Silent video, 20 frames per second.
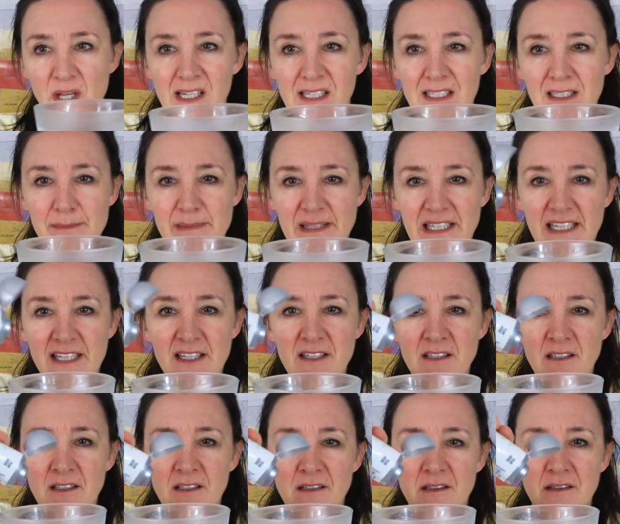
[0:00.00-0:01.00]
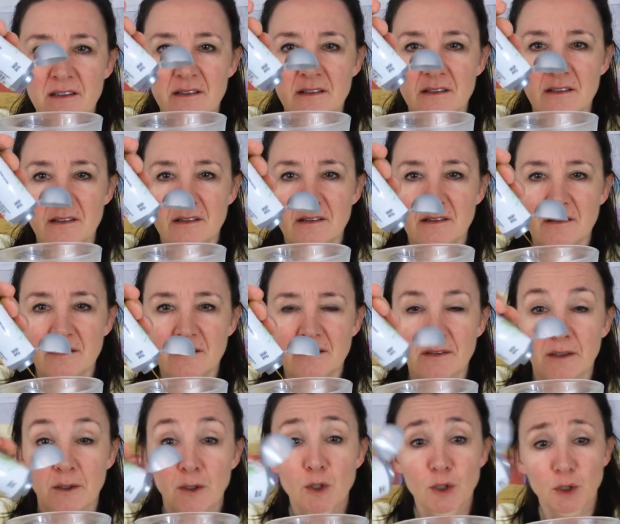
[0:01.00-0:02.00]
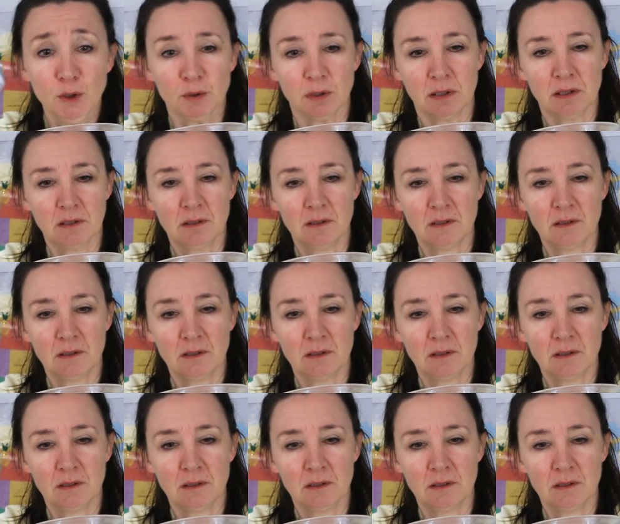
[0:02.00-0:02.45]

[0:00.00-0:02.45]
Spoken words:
a little bit in. Oh!